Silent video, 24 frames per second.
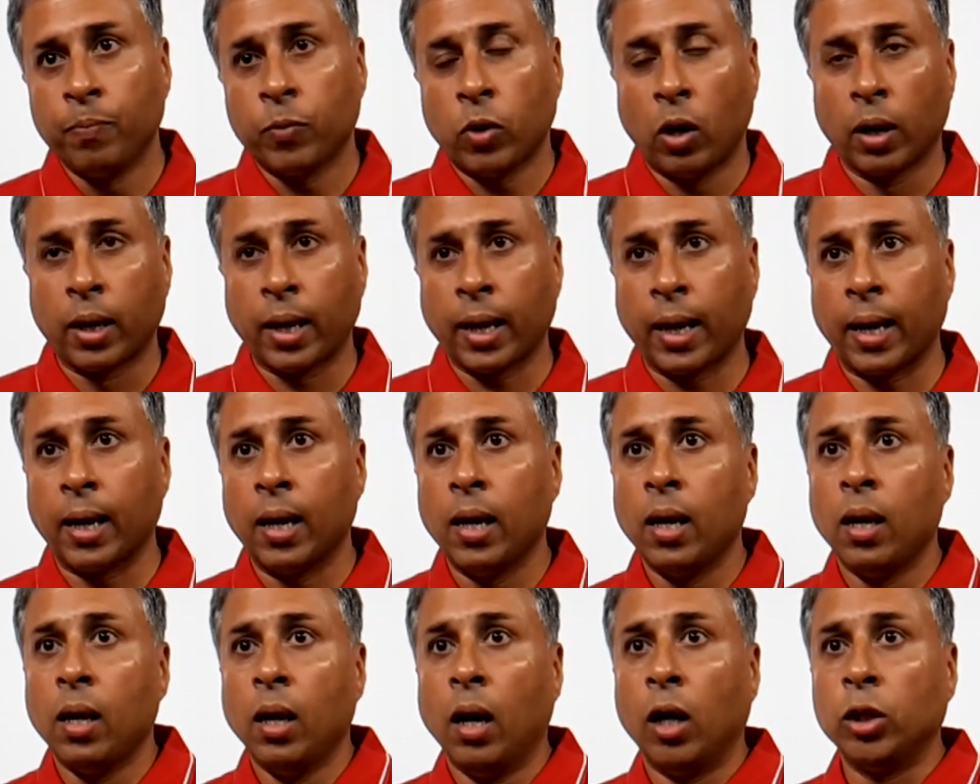
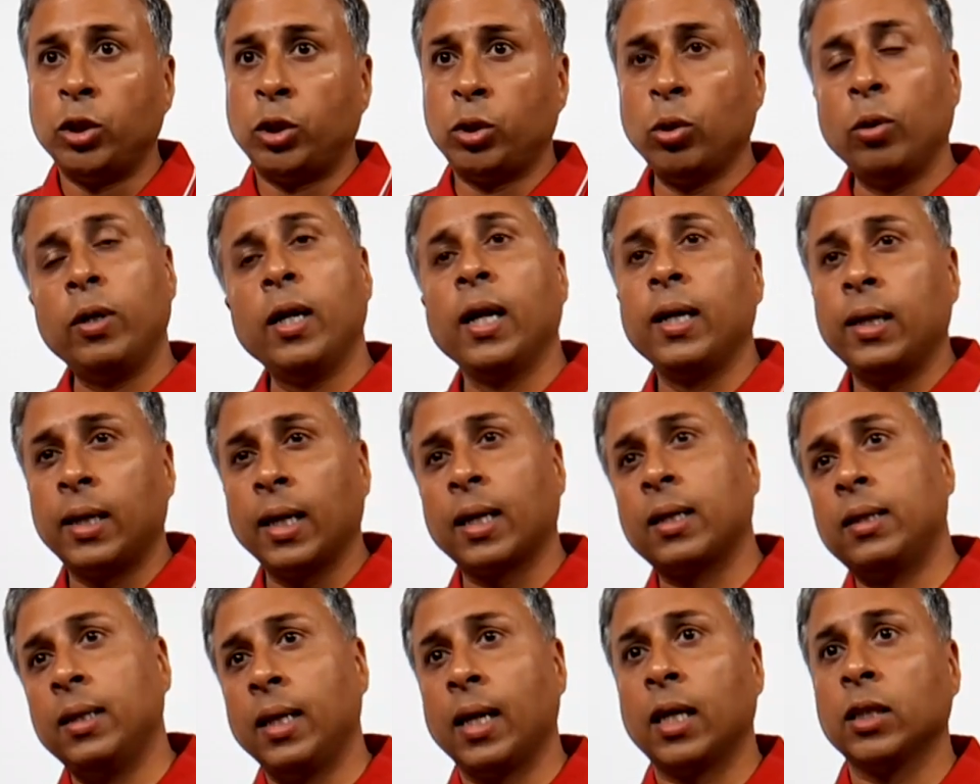Okay, shooting
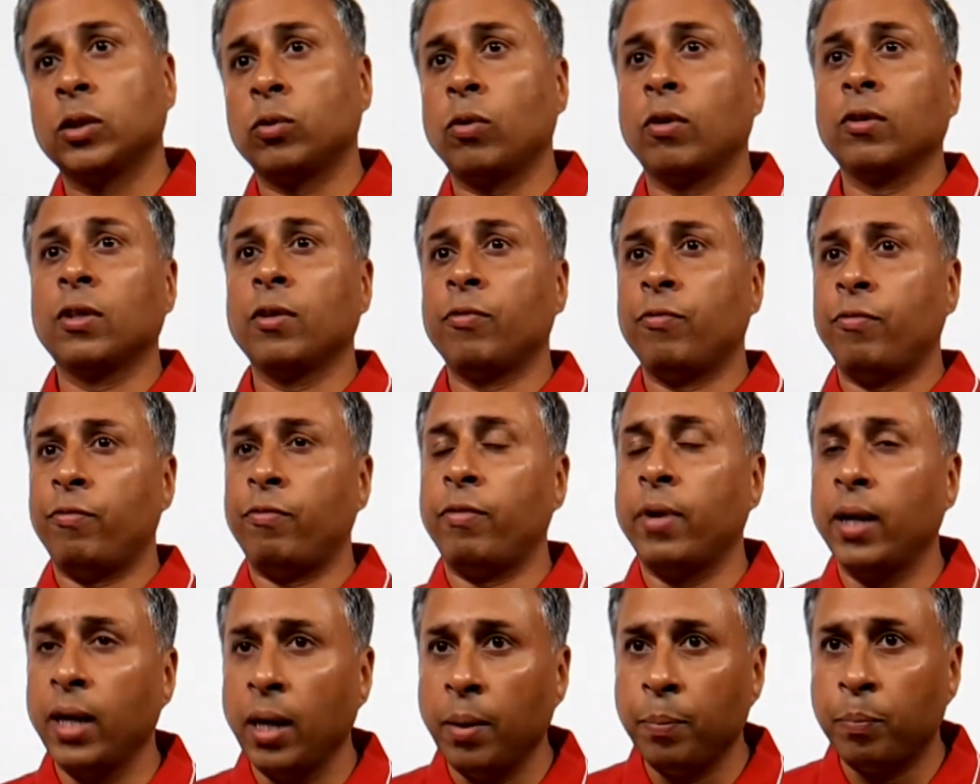technique is one of the
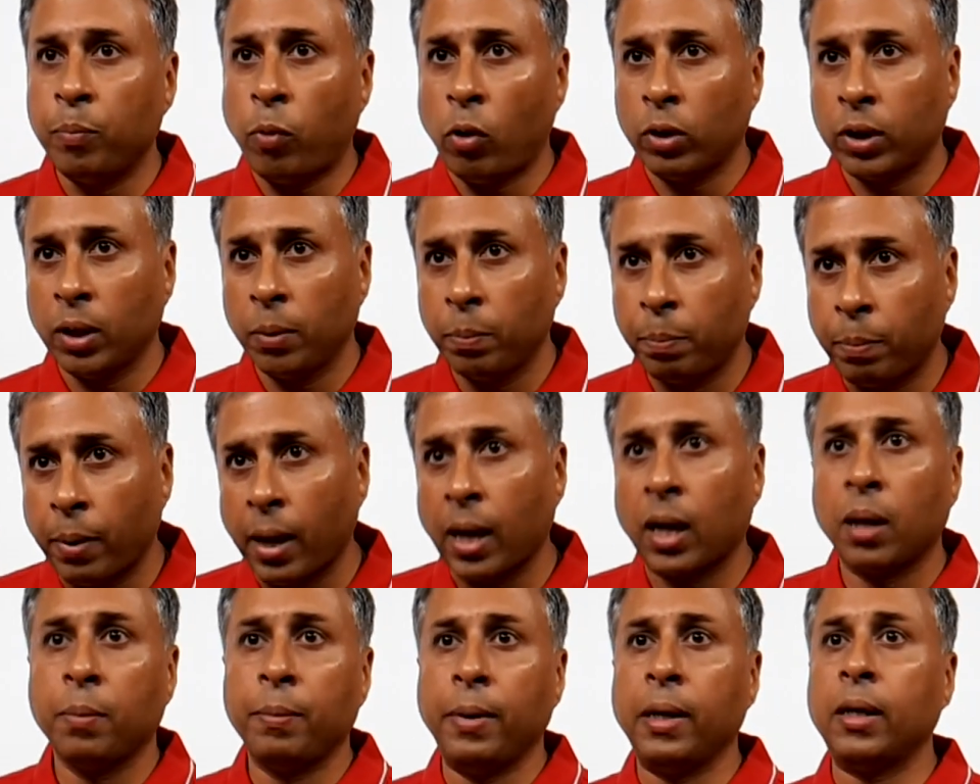very important
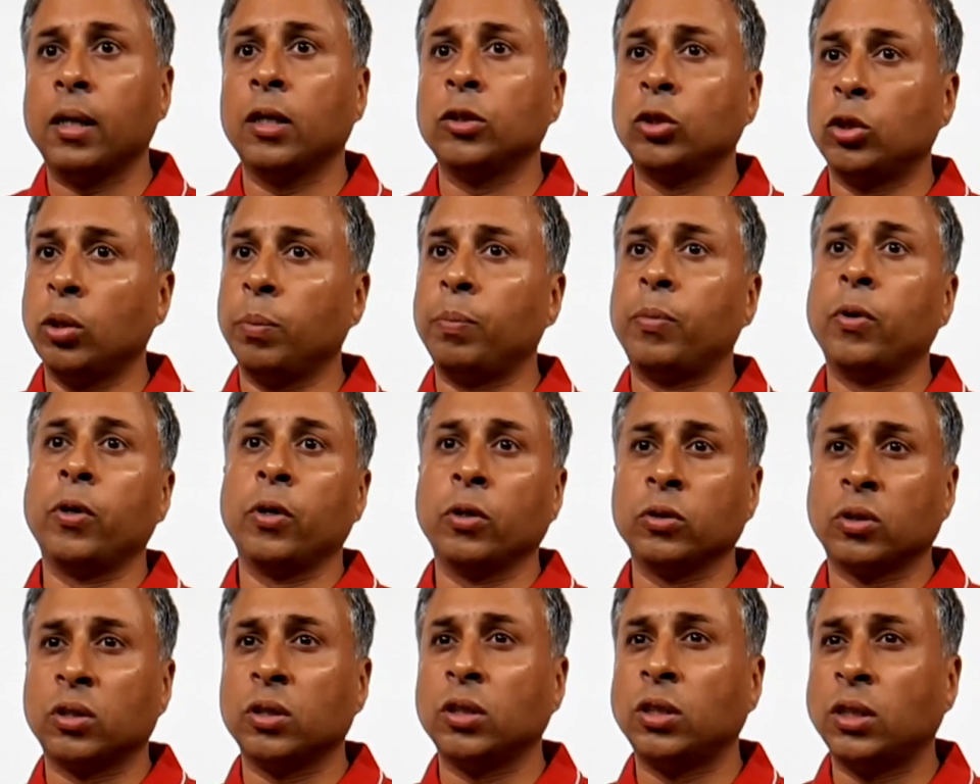parameters to
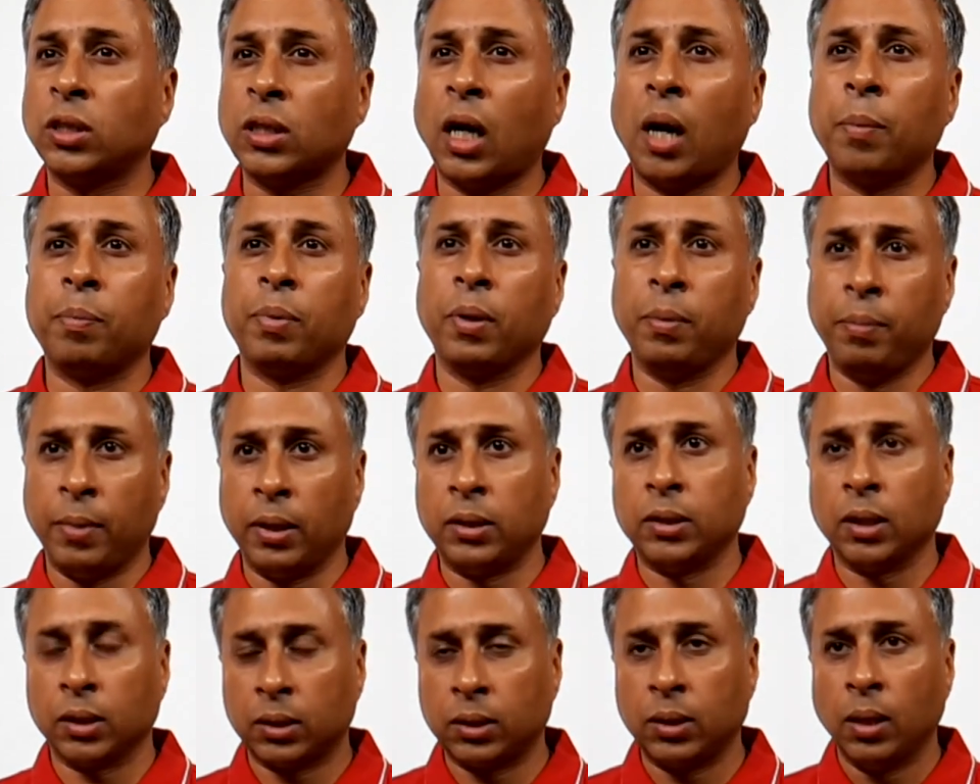produce sharp
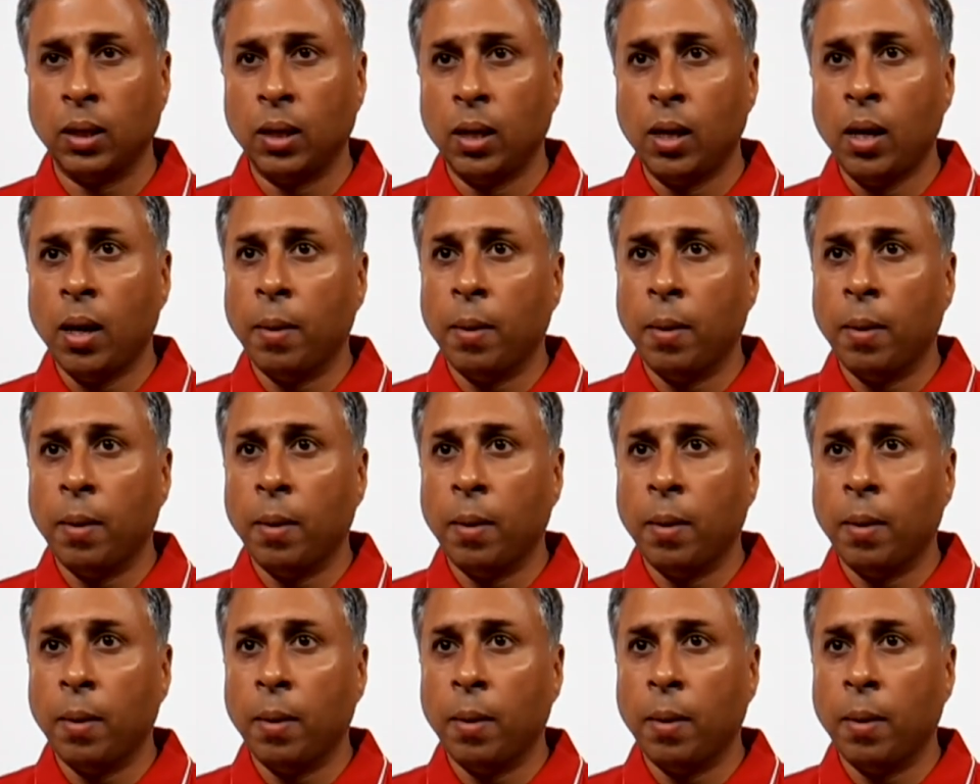images.